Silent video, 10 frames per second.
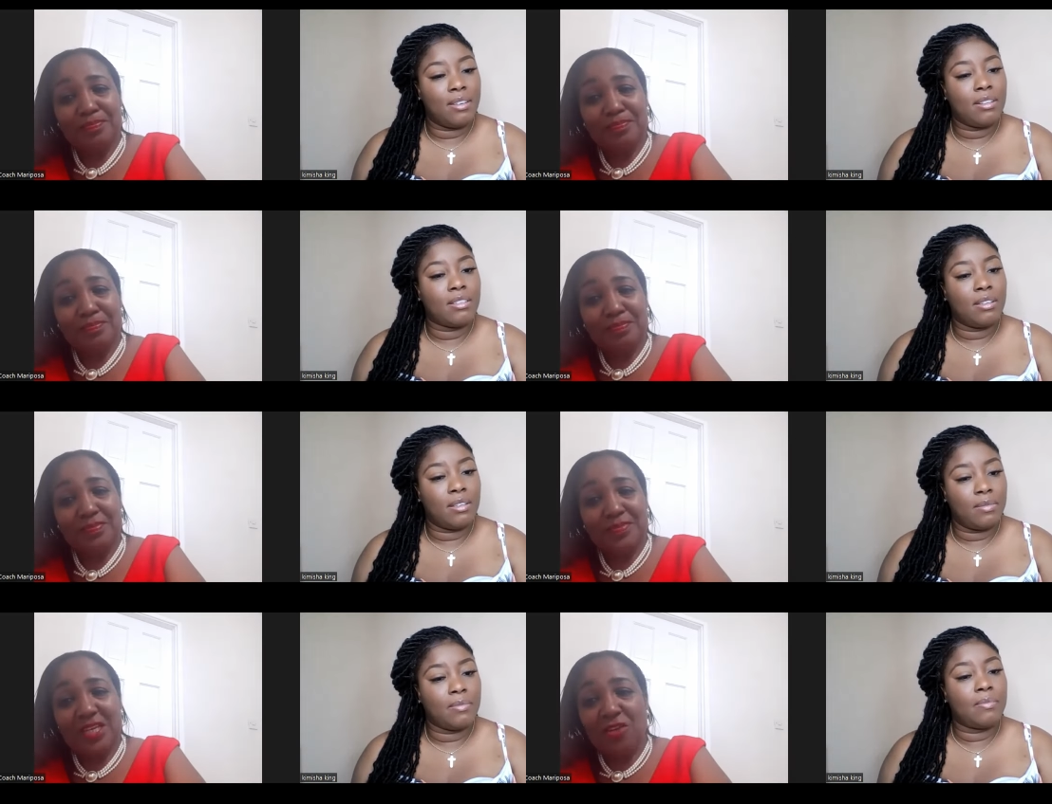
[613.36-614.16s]
Speaker 1: Mm-hmm.
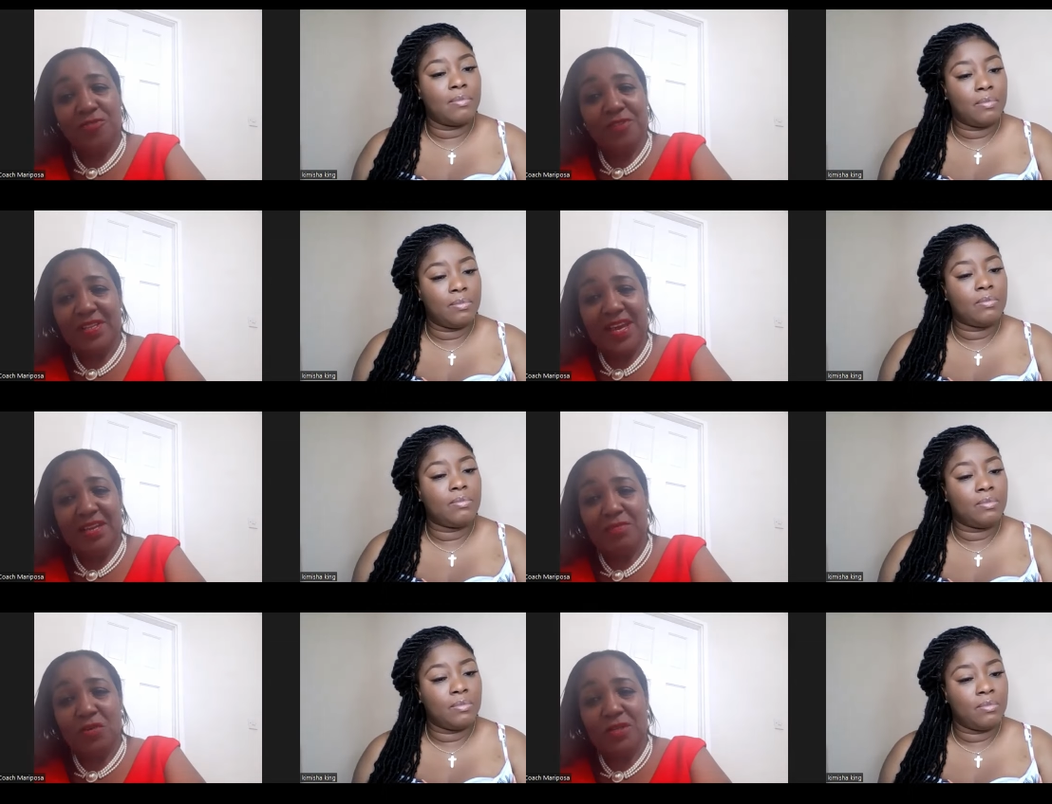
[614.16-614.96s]
I don't feel it
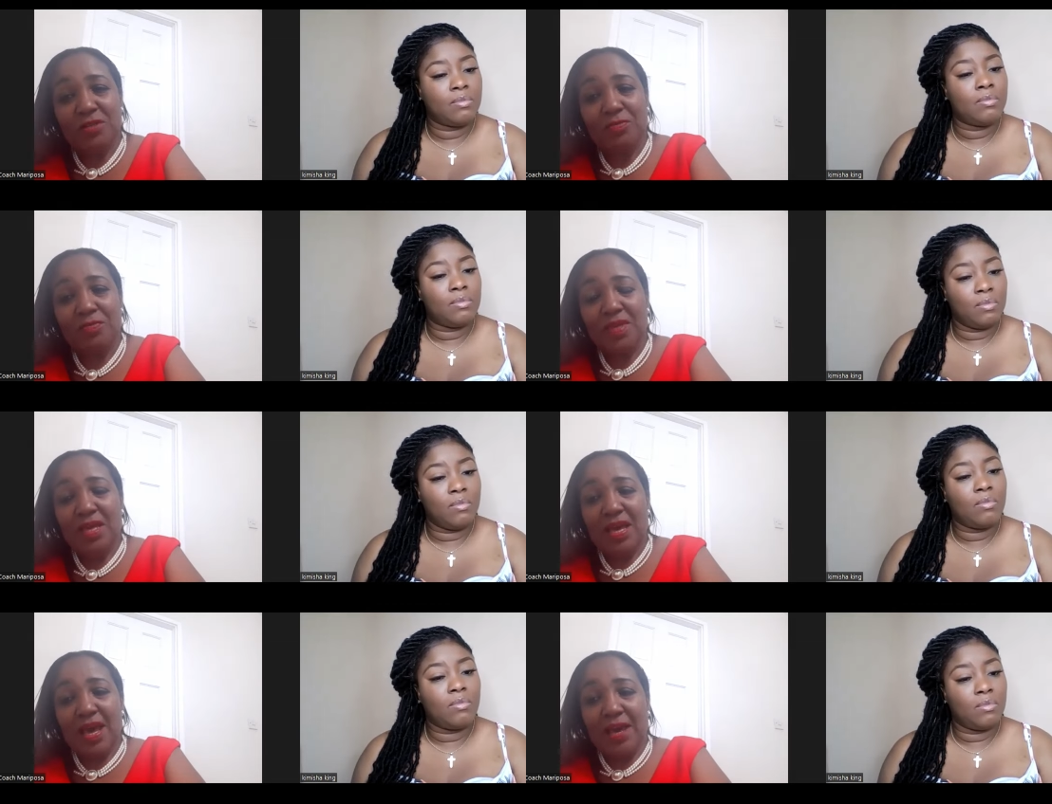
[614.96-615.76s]
anymore. Mm-hmm.